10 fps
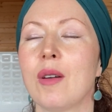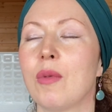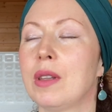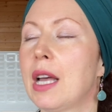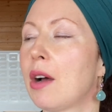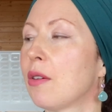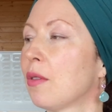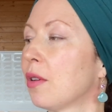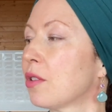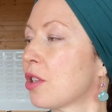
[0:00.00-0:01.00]
will
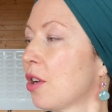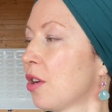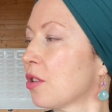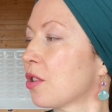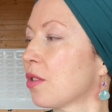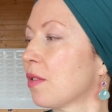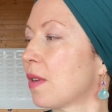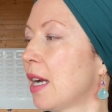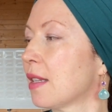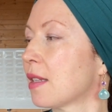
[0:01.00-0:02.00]
now turn to the
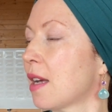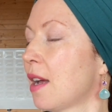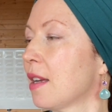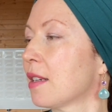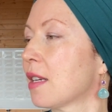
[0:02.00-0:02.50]
right side,